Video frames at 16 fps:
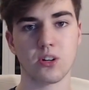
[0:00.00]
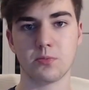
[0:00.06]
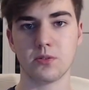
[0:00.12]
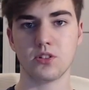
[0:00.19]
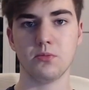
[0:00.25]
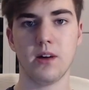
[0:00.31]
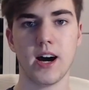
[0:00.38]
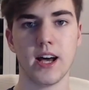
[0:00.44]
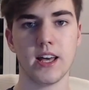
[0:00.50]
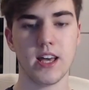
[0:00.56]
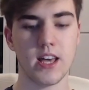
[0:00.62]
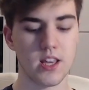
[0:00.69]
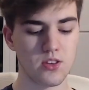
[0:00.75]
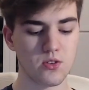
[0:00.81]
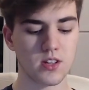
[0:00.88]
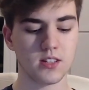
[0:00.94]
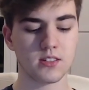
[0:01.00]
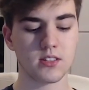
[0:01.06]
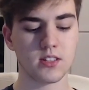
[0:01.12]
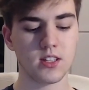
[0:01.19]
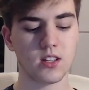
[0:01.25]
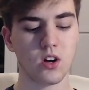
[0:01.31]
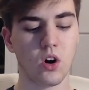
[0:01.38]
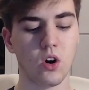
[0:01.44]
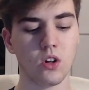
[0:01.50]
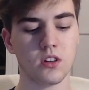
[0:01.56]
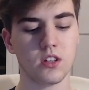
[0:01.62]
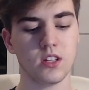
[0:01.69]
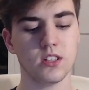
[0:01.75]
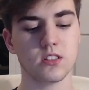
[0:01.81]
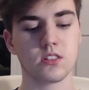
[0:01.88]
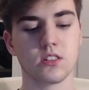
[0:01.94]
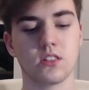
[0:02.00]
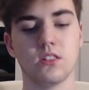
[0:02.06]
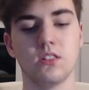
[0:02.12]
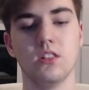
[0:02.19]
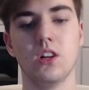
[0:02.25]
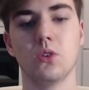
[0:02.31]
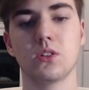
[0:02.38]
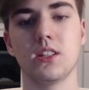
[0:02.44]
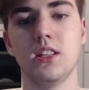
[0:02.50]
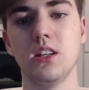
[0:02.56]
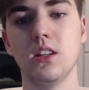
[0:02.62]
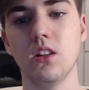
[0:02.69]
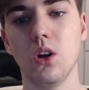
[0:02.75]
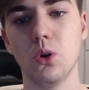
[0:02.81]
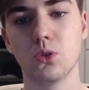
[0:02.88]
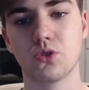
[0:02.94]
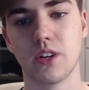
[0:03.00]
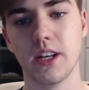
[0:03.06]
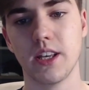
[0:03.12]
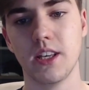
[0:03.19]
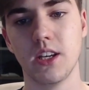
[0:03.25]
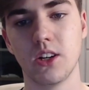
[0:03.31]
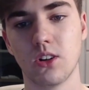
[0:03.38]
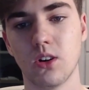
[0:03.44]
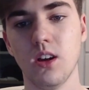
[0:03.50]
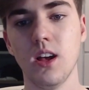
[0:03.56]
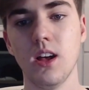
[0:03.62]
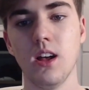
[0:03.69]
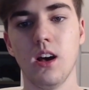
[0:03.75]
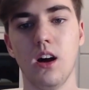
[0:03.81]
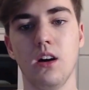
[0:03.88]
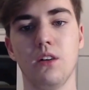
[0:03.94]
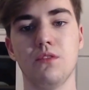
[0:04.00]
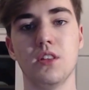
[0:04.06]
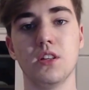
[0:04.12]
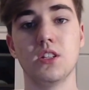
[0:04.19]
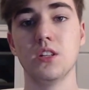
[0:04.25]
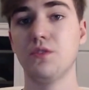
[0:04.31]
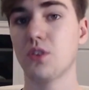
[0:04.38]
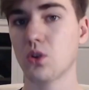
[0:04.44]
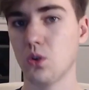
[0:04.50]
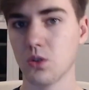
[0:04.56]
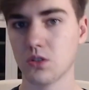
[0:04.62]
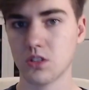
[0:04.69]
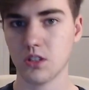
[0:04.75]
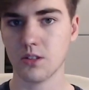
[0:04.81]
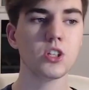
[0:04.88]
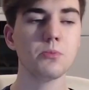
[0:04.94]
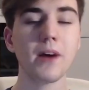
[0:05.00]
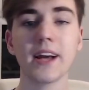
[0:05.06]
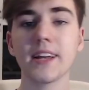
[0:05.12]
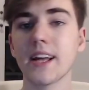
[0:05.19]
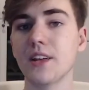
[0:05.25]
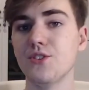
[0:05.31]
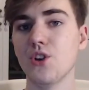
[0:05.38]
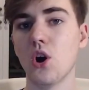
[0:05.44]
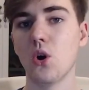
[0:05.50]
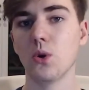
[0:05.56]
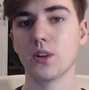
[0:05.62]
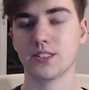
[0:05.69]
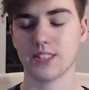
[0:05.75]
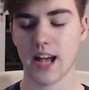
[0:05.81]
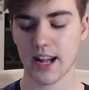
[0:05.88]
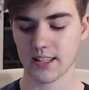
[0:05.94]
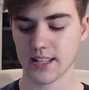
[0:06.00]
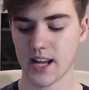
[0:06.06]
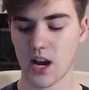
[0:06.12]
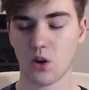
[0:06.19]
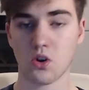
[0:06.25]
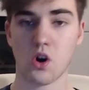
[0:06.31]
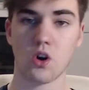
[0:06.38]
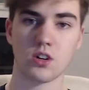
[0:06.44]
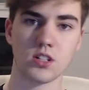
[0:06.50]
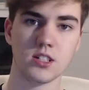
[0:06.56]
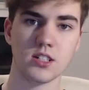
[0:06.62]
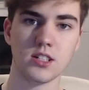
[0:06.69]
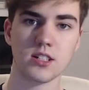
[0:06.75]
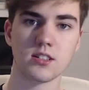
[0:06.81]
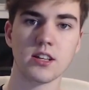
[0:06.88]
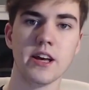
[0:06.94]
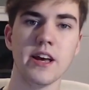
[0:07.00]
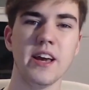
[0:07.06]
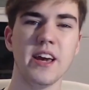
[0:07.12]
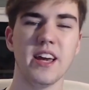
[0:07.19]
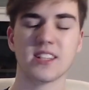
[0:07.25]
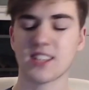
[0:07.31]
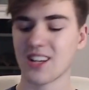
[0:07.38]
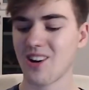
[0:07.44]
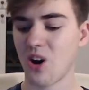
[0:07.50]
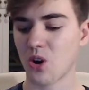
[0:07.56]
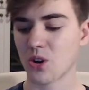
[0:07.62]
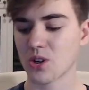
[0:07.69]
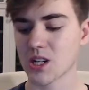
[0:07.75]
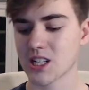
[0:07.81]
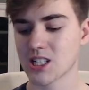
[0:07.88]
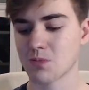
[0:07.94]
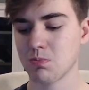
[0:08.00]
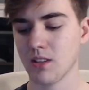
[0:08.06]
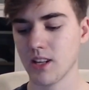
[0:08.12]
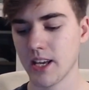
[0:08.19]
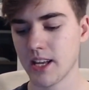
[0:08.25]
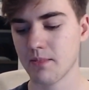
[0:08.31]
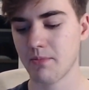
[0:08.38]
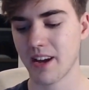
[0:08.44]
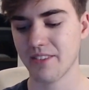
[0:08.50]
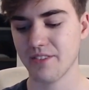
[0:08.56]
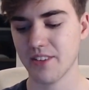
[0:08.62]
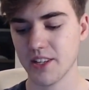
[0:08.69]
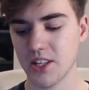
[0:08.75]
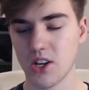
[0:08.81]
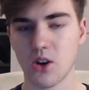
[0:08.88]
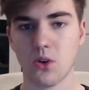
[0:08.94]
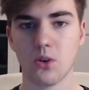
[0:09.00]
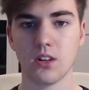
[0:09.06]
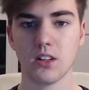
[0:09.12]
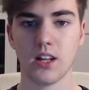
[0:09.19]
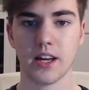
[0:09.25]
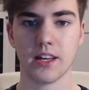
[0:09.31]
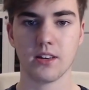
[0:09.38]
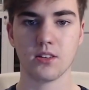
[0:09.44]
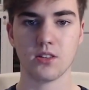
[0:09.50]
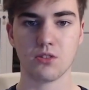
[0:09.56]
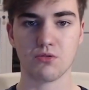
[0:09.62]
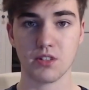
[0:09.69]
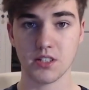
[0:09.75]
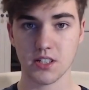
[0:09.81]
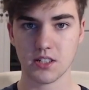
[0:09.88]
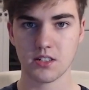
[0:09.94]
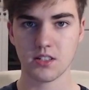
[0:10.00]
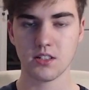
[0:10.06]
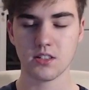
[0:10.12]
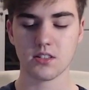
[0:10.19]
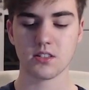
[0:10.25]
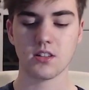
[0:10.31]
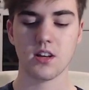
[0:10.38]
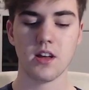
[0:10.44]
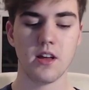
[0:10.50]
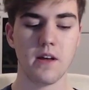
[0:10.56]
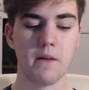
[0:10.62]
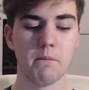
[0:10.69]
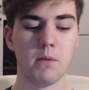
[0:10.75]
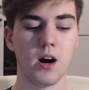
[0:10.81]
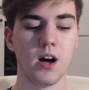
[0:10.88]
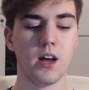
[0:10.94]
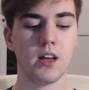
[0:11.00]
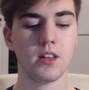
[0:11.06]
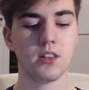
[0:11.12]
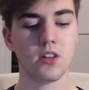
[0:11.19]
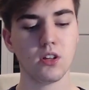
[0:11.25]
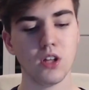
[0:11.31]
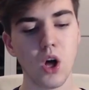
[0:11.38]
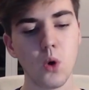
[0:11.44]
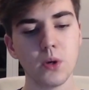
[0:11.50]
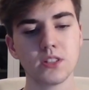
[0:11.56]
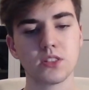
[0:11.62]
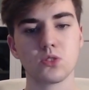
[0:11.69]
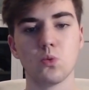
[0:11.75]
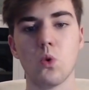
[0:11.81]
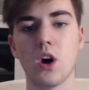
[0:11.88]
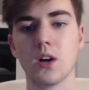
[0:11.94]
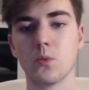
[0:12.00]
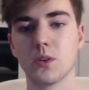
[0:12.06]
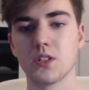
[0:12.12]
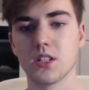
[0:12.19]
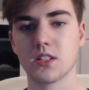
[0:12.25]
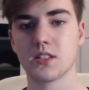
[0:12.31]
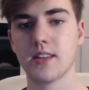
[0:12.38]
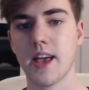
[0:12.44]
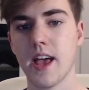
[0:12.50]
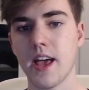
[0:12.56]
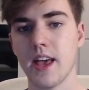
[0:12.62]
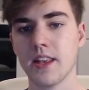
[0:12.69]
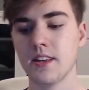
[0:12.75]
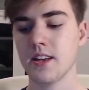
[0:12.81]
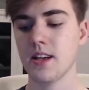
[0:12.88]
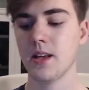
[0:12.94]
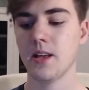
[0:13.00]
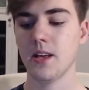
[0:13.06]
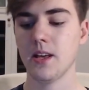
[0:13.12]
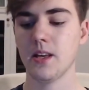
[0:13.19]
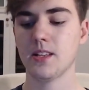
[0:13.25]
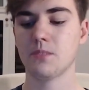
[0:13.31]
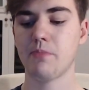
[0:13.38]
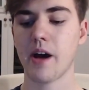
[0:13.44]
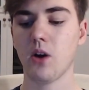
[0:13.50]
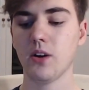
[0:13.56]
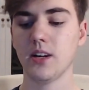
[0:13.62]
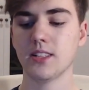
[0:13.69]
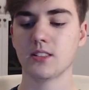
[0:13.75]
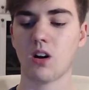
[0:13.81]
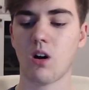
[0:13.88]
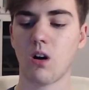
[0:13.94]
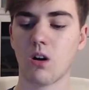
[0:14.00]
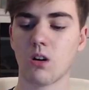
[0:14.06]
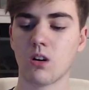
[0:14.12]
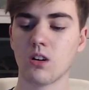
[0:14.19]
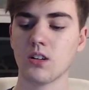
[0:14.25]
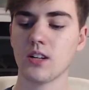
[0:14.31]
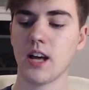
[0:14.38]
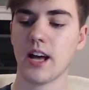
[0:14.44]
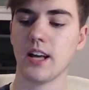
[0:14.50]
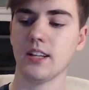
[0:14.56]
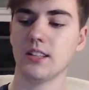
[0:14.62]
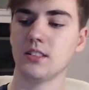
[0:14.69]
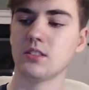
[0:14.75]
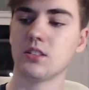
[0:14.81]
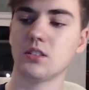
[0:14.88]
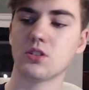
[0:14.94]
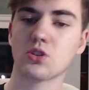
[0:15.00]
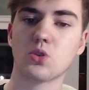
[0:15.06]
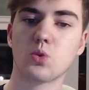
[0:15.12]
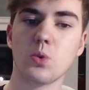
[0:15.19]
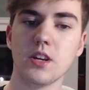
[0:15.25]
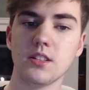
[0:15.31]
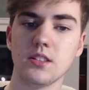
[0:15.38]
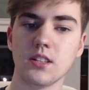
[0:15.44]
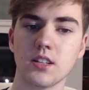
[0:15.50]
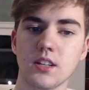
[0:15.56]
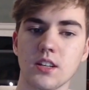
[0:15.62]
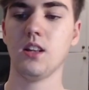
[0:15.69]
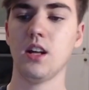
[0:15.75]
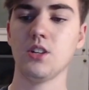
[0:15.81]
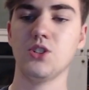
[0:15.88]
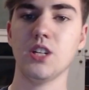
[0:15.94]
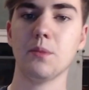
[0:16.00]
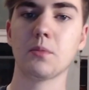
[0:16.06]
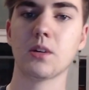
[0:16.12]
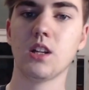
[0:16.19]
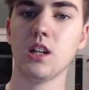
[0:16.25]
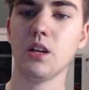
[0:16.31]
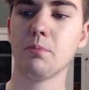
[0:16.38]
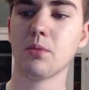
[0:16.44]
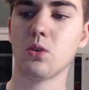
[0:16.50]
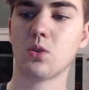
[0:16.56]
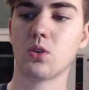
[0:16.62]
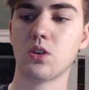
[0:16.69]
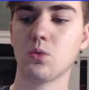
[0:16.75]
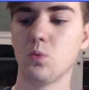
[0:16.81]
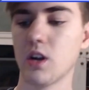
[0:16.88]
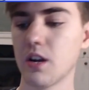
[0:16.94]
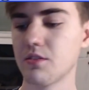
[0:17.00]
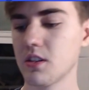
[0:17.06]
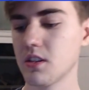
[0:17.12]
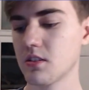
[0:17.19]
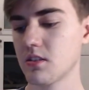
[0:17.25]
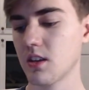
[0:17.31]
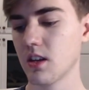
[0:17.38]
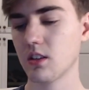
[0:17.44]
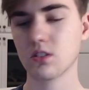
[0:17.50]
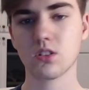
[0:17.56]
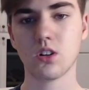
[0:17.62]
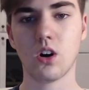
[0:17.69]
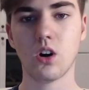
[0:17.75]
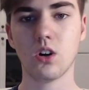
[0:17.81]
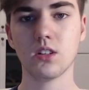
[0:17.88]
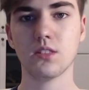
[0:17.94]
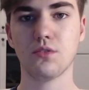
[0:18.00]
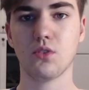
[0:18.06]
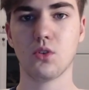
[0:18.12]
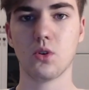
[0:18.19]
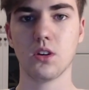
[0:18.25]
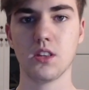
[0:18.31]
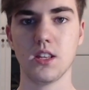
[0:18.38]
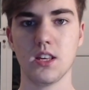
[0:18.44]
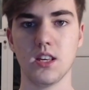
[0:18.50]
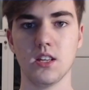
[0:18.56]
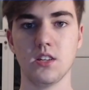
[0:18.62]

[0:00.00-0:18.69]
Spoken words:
gripper to buy, and you can see all these, kilos right here of the difficulty, you might not know exactly how hard it is. It's kind of hard to explain by video, like the resistance. But the lowest one, which is 10, is about as hard as squeezing a gym clip or whatever this thing is called for the